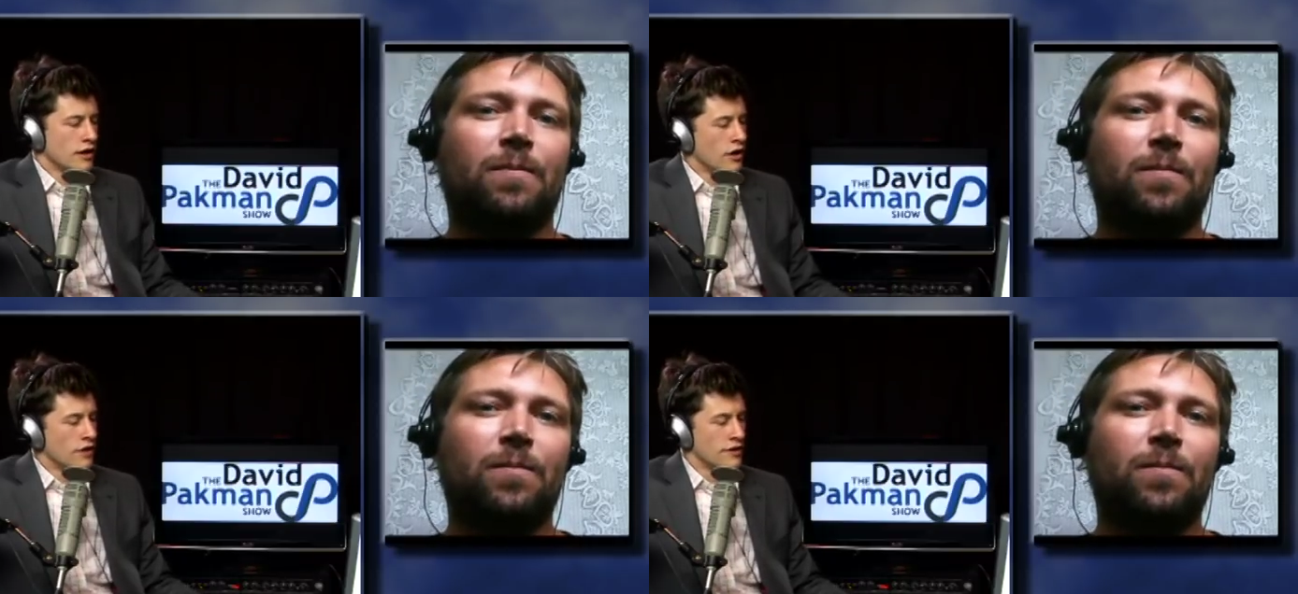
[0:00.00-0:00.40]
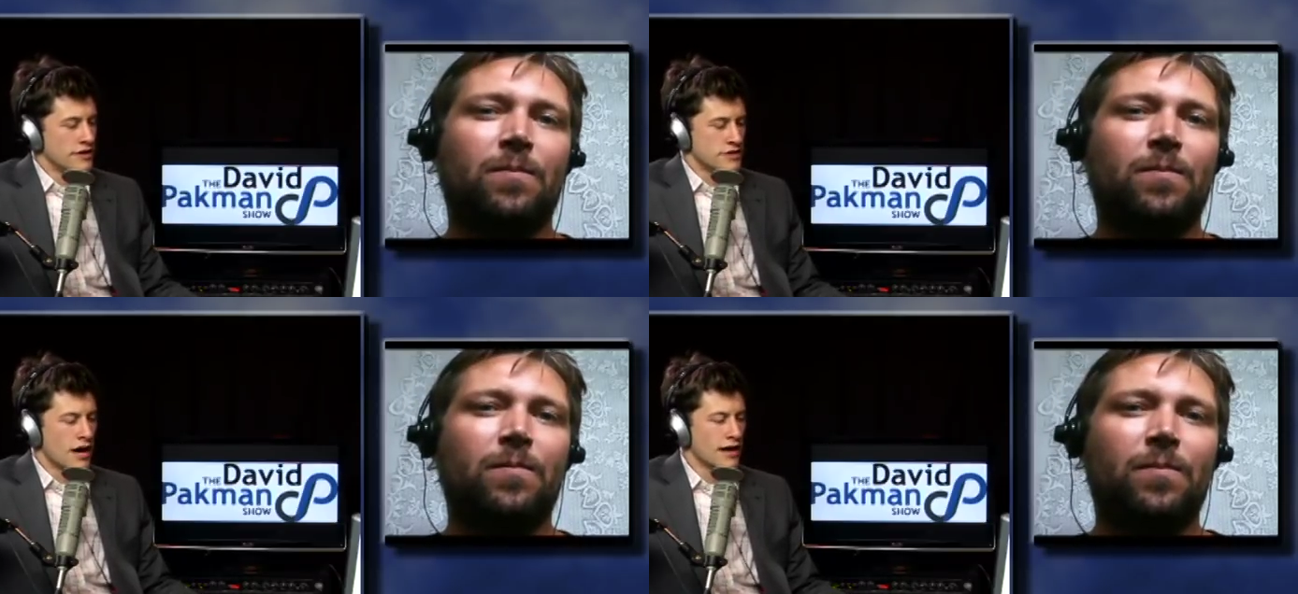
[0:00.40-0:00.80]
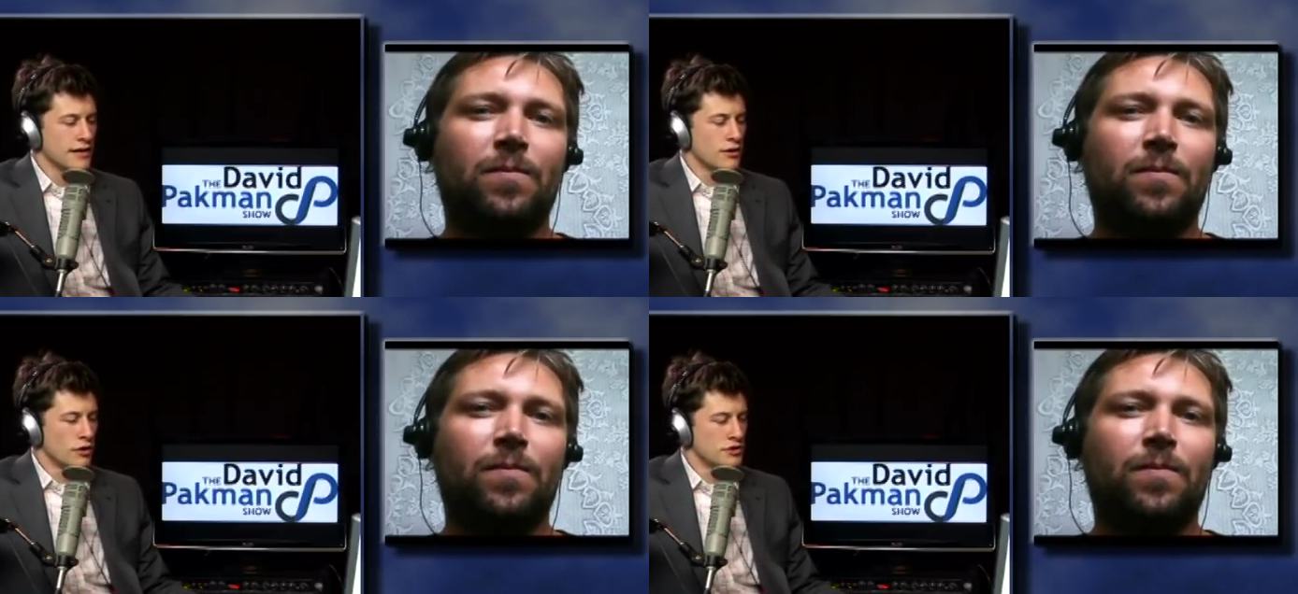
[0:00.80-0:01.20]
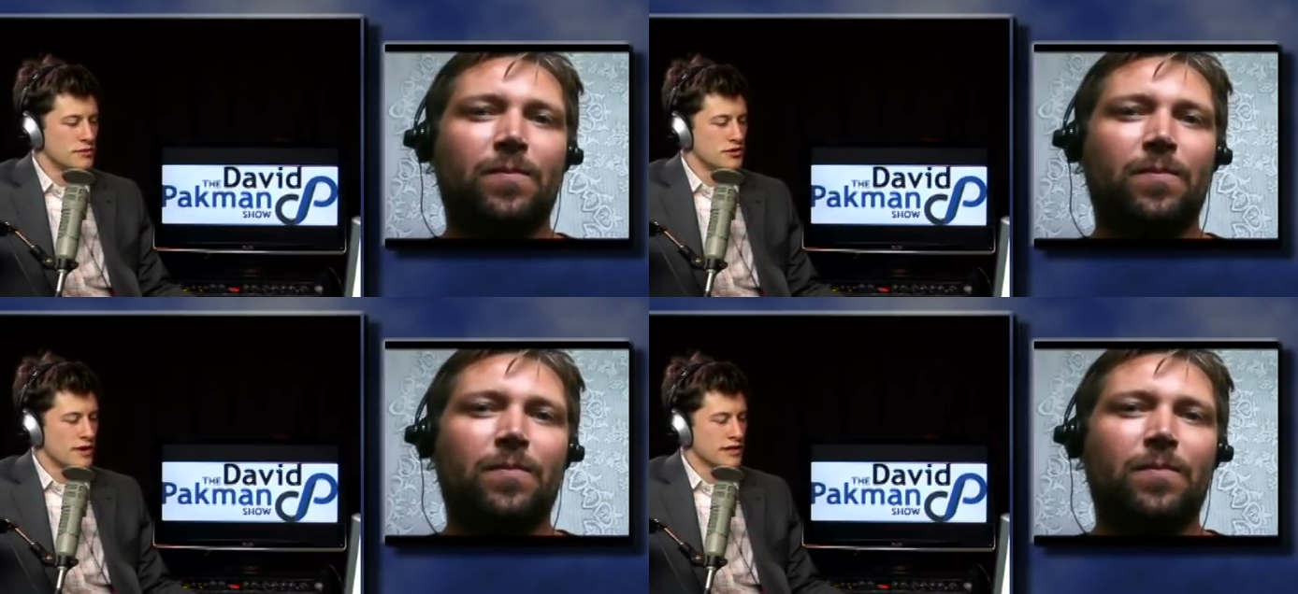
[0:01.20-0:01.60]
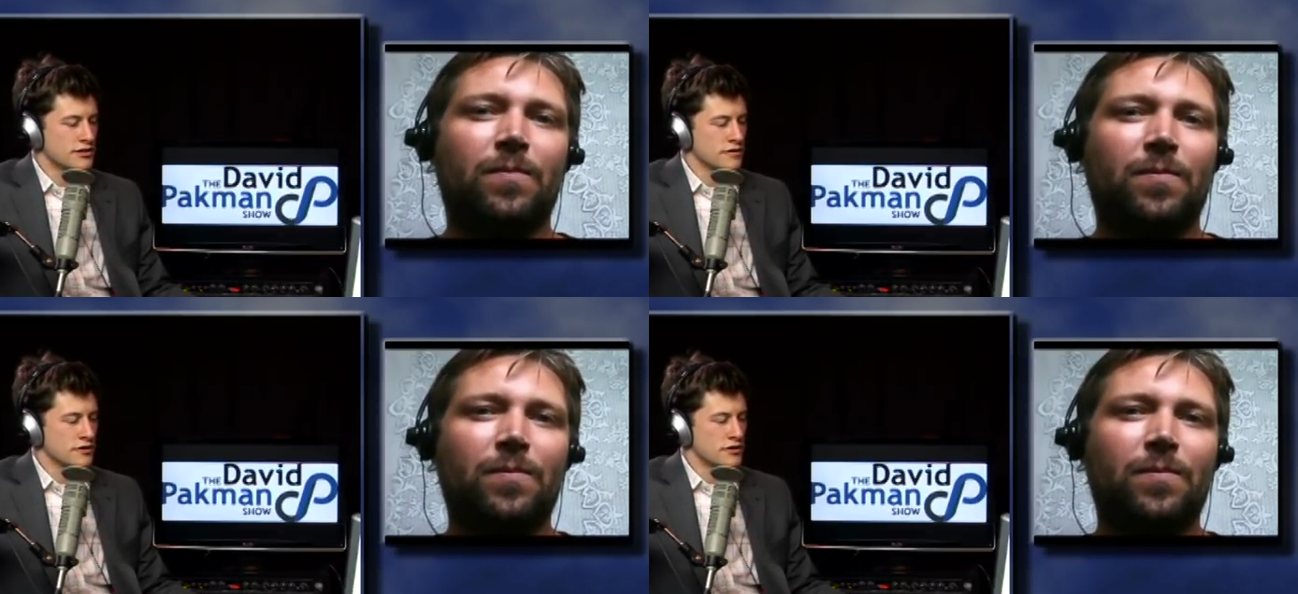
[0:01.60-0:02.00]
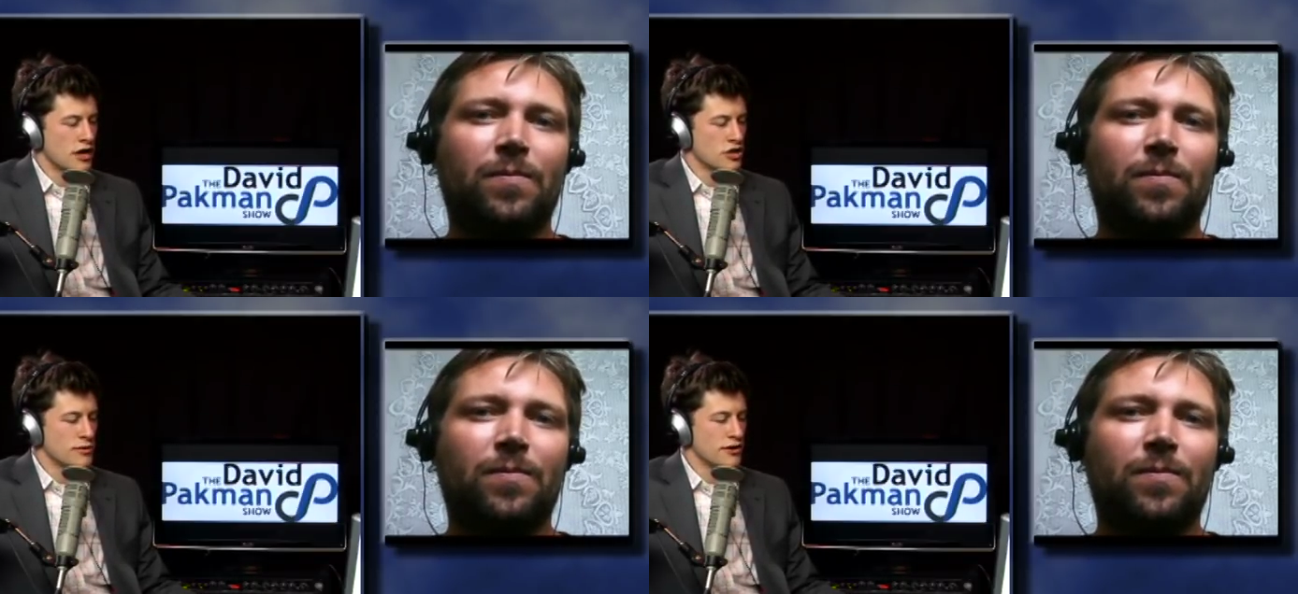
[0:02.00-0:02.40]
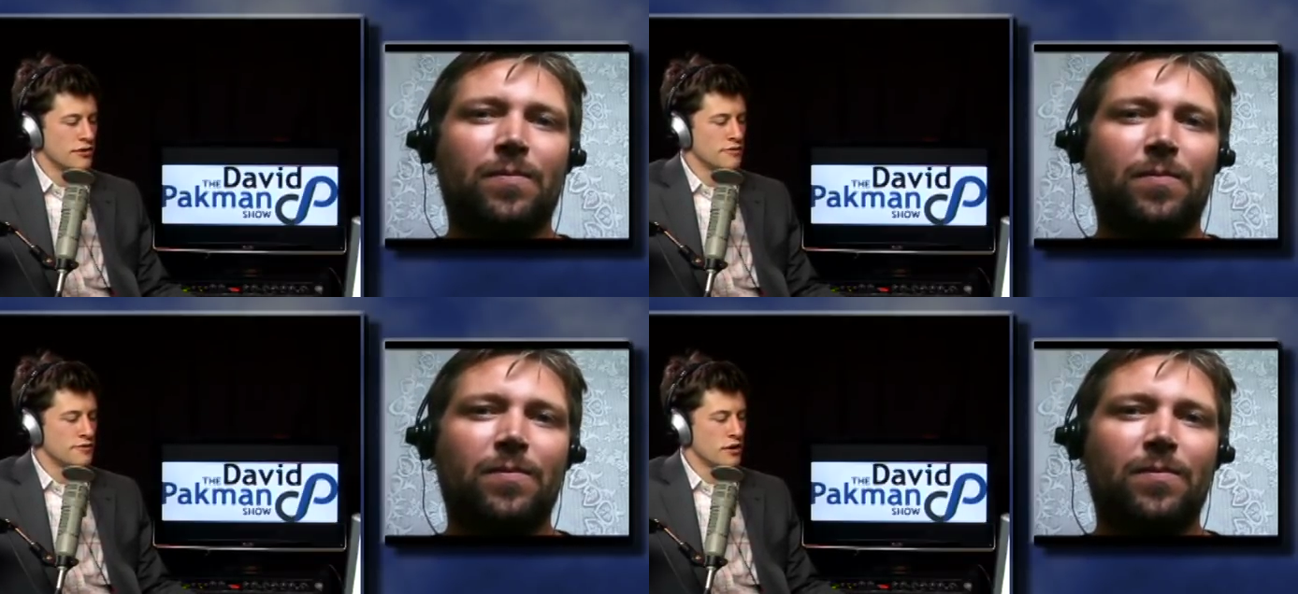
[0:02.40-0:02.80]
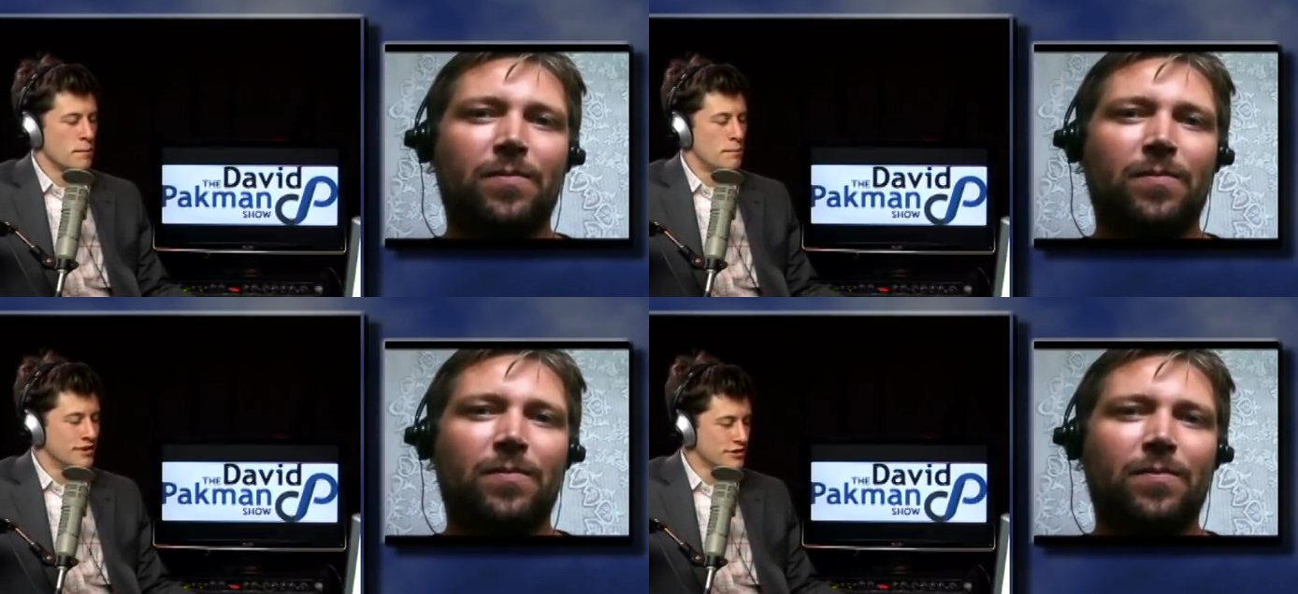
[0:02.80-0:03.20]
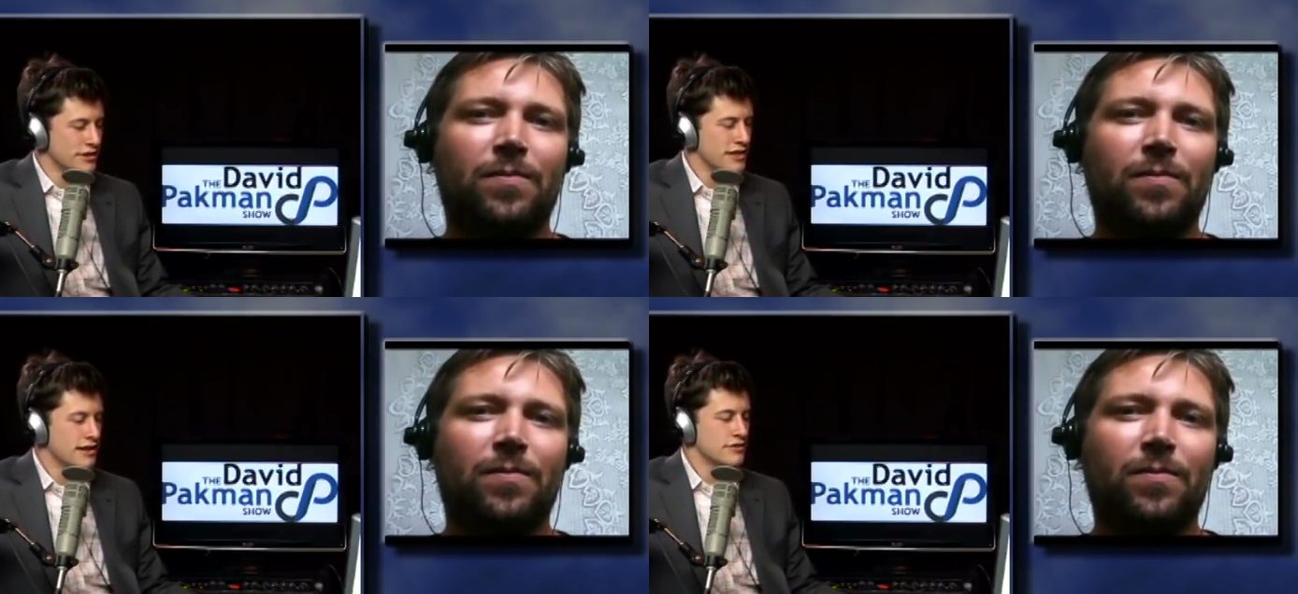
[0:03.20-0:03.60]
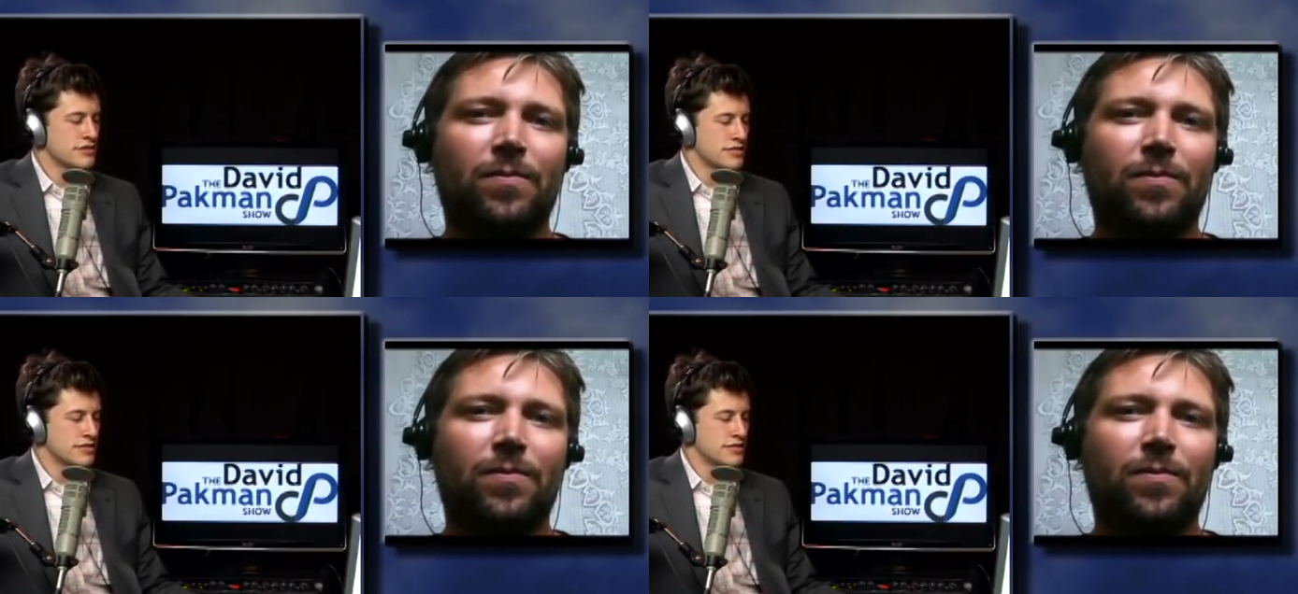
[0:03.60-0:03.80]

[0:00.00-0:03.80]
Speaker 1: All right, Taki Oldham, director of the documentary film Billionaires